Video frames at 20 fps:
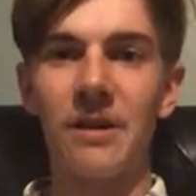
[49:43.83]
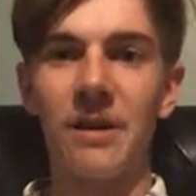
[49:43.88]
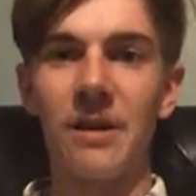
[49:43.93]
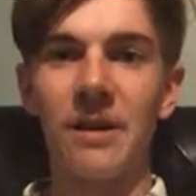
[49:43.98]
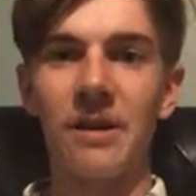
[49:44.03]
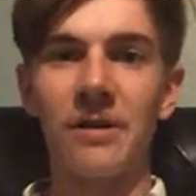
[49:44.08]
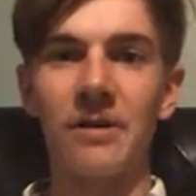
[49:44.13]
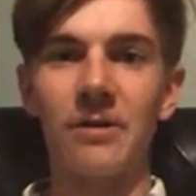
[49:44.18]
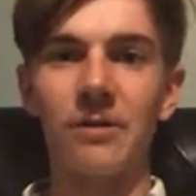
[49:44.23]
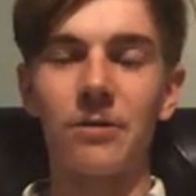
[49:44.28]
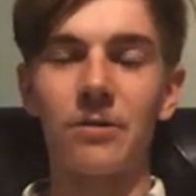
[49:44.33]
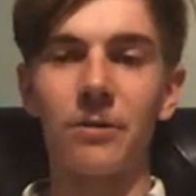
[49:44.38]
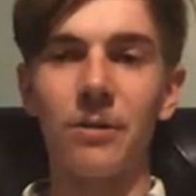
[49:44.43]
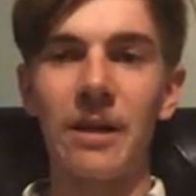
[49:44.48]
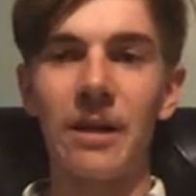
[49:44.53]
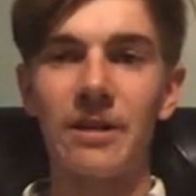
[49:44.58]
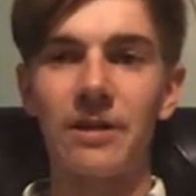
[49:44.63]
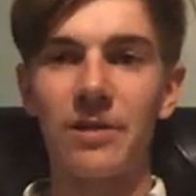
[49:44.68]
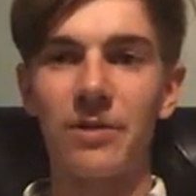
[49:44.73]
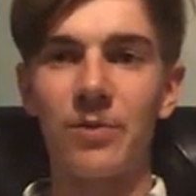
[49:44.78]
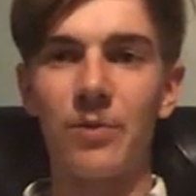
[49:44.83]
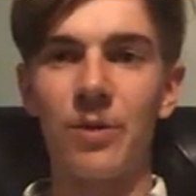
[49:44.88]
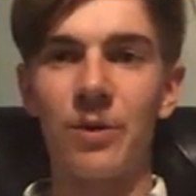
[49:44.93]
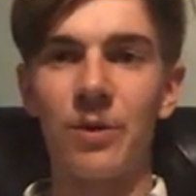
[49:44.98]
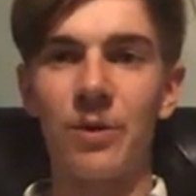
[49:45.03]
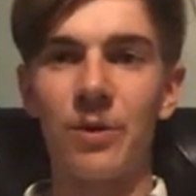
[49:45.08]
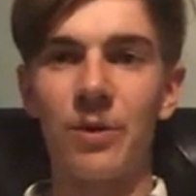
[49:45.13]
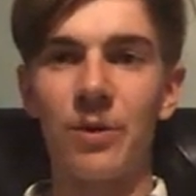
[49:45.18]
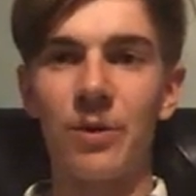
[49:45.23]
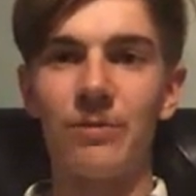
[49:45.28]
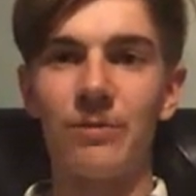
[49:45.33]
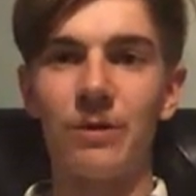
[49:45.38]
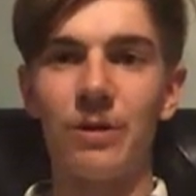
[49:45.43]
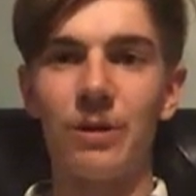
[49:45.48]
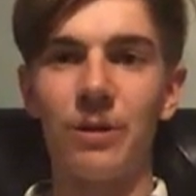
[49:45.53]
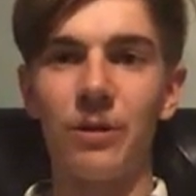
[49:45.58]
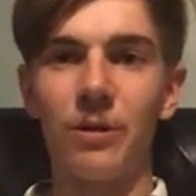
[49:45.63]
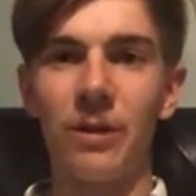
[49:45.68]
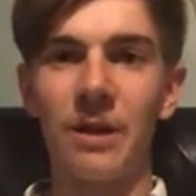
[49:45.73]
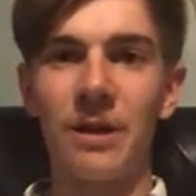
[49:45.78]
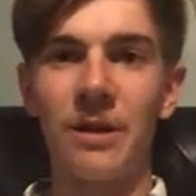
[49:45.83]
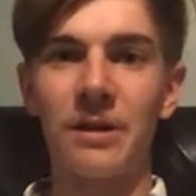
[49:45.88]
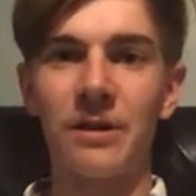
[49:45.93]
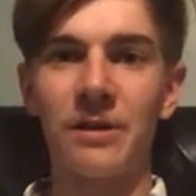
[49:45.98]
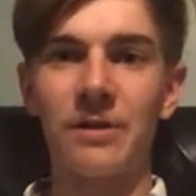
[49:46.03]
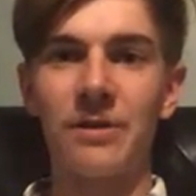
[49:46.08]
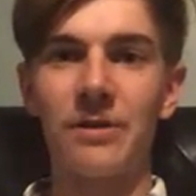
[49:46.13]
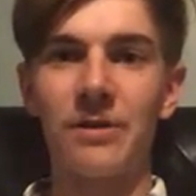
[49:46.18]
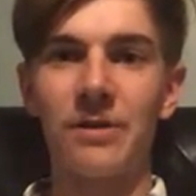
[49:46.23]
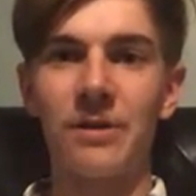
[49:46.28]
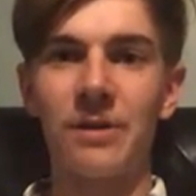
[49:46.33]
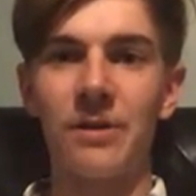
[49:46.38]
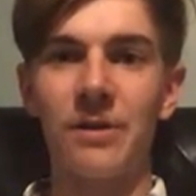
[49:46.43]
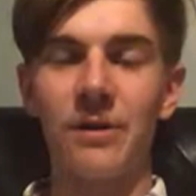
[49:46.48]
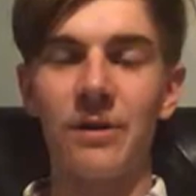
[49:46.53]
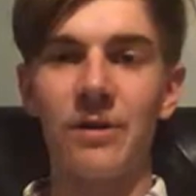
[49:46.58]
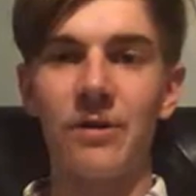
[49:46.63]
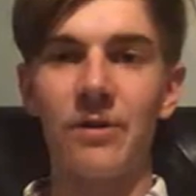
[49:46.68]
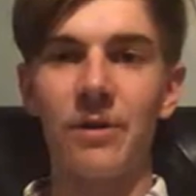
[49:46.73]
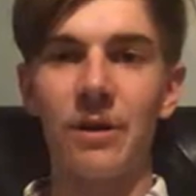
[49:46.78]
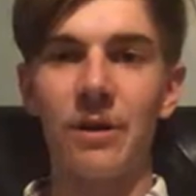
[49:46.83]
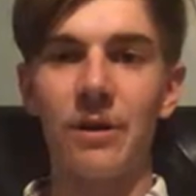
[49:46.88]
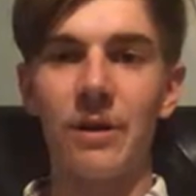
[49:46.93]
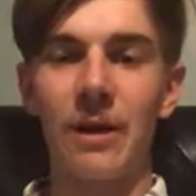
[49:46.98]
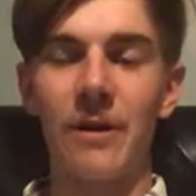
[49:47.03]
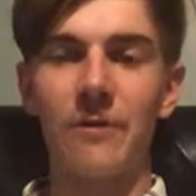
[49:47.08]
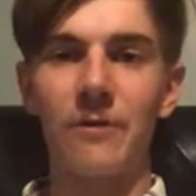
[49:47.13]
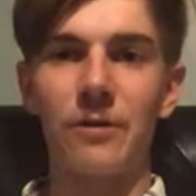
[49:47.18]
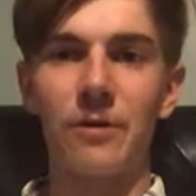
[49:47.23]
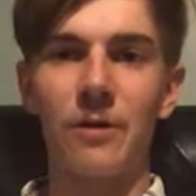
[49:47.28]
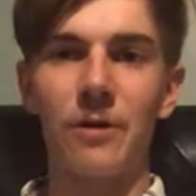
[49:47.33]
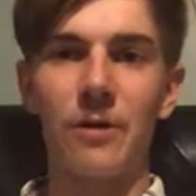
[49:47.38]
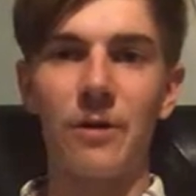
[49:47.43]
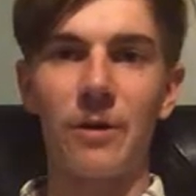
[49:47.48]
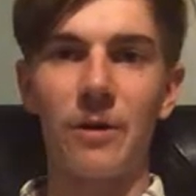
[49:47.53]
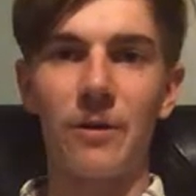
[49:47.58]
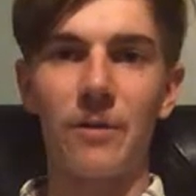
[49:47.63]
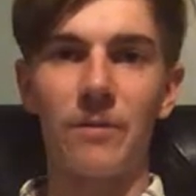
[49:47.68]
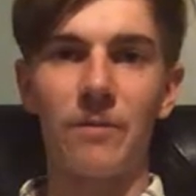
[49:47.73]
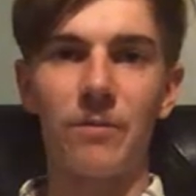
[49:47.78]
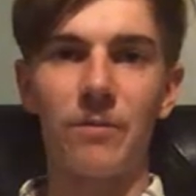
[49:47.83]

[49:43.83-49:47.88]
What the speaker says: and last month Chileans after a